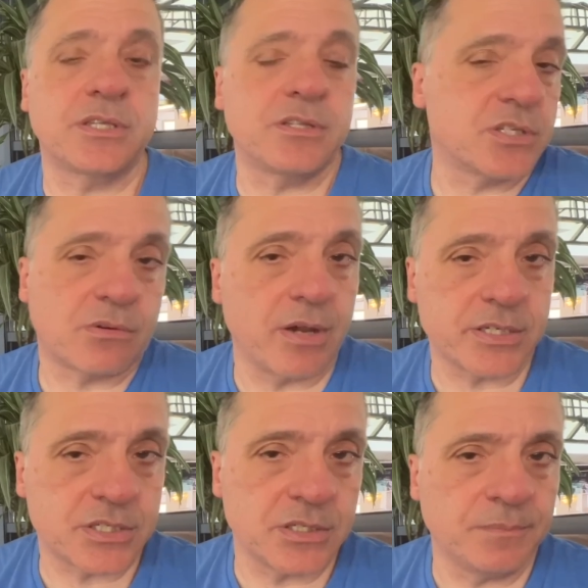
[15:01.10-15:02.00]
this
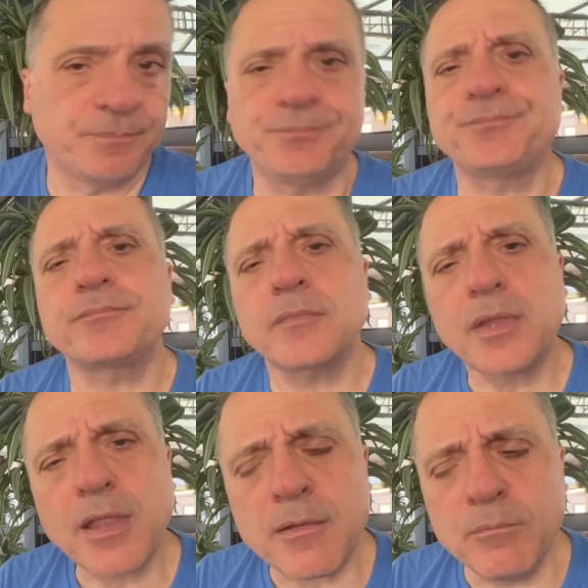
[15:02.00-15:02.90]
question,
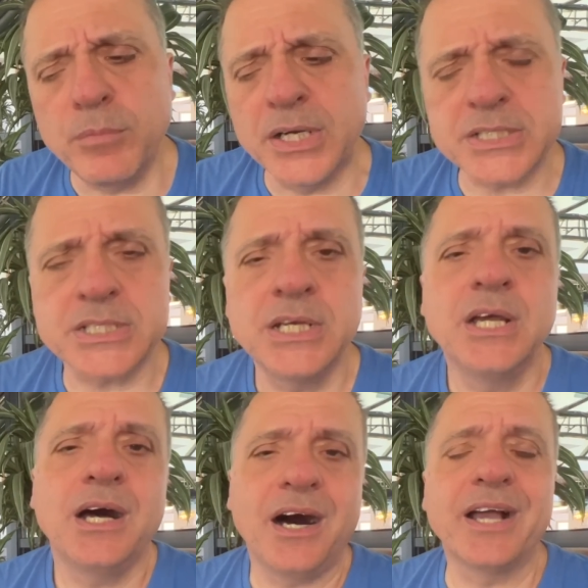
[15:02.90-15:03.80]
but
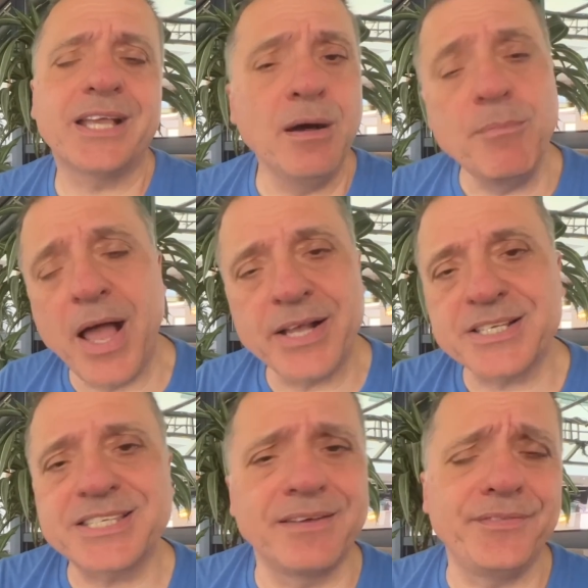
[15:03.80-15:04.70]
I come back
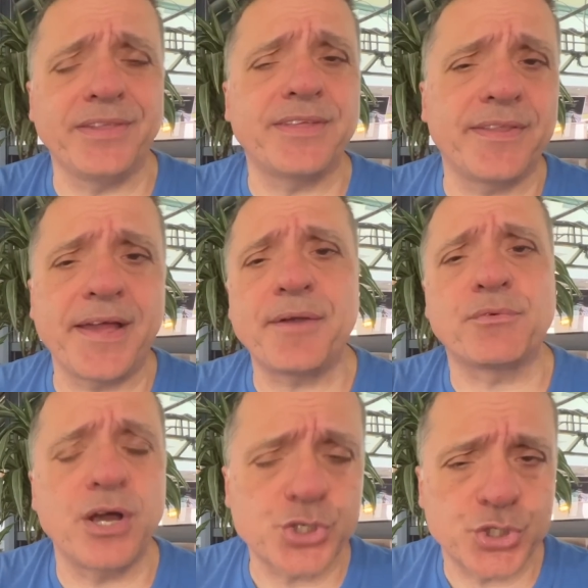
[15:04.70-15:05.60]
to something that
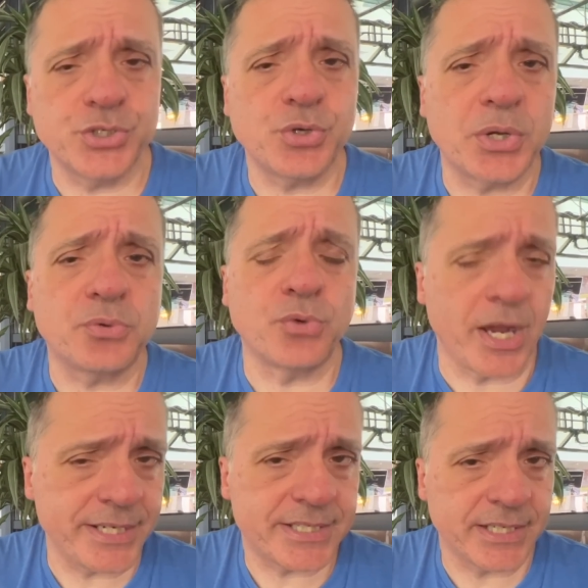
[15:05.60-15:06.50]
Russian
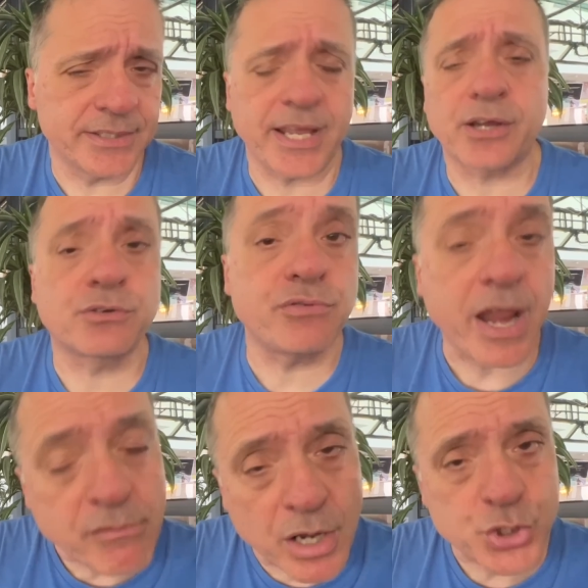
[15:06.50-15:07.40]
writer, that
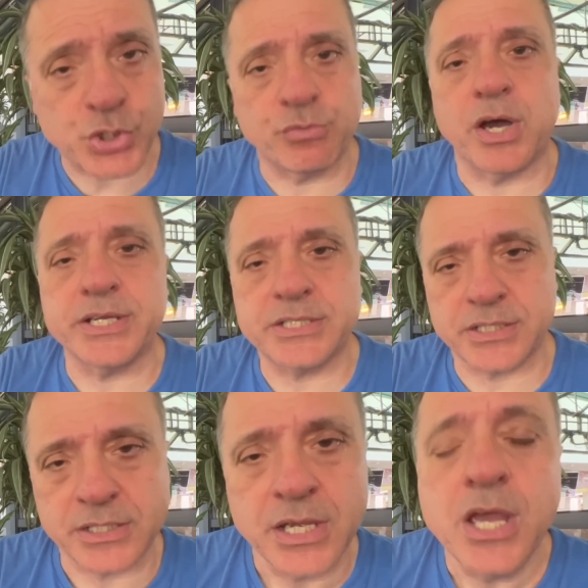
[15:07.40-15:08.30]
great Russian
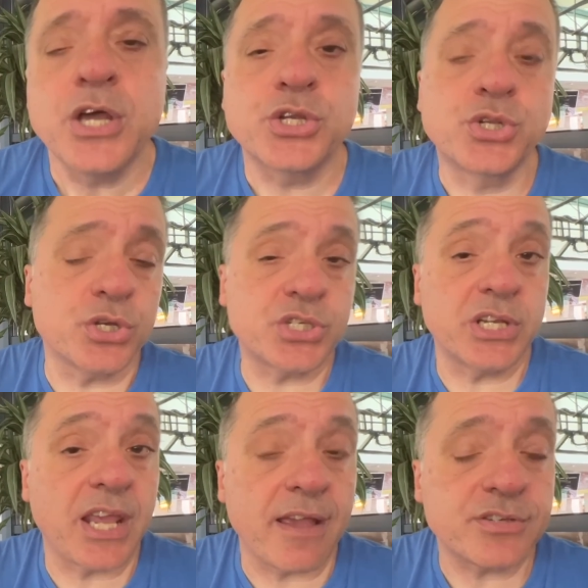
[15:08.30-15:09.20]
writer,
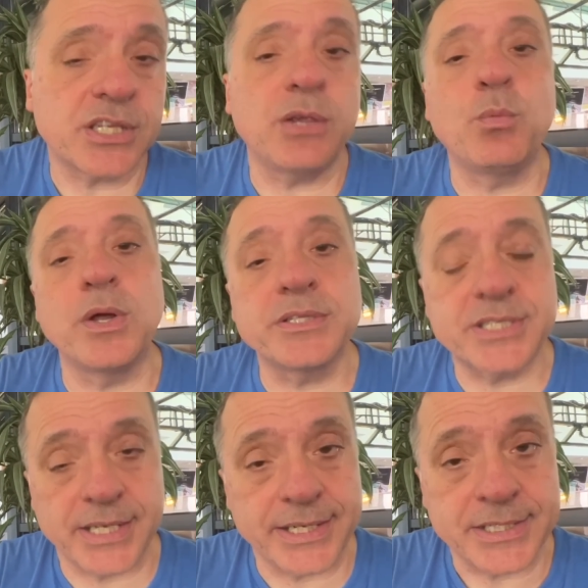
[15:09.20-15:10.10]
Dostoevsky once
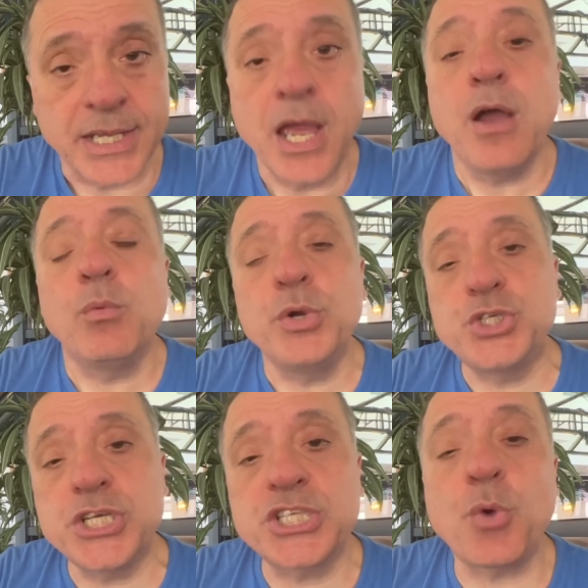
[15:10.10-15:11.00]
said,
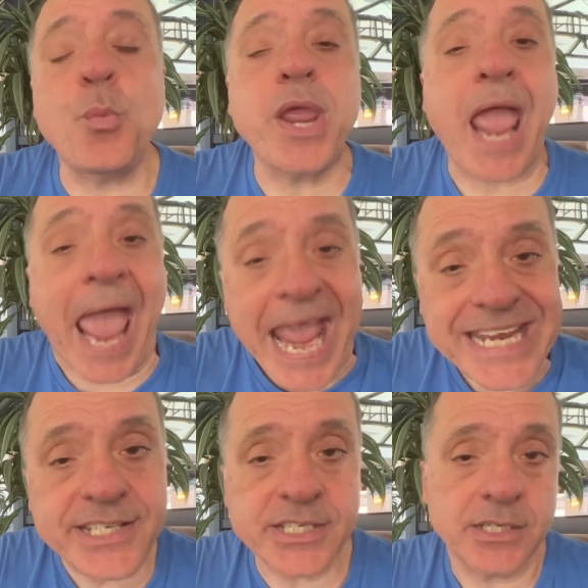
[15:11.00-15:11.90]
which is that we
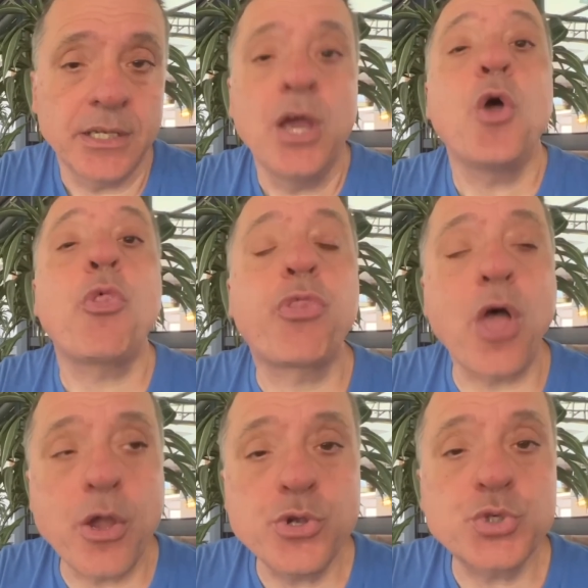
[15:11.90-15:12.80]
hate
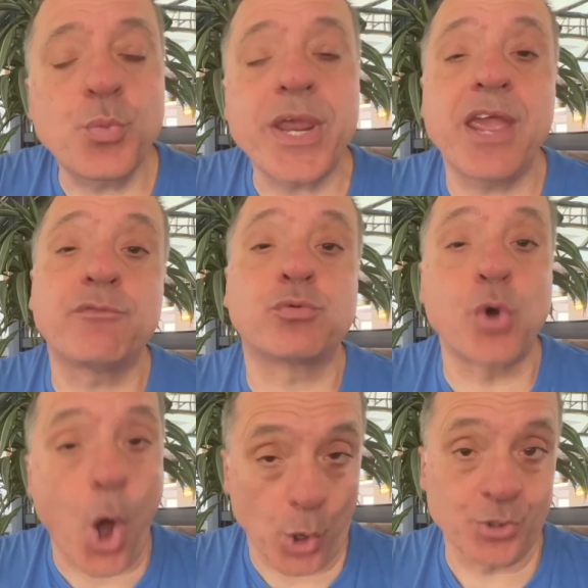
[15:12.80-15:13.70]
those we have
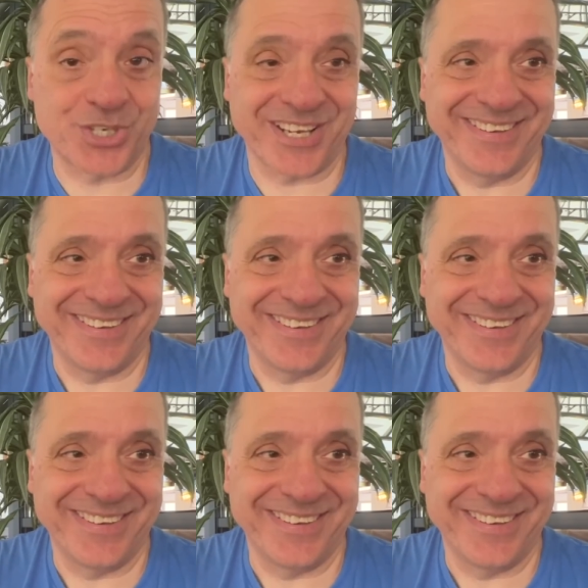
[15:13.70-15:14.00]
wronged.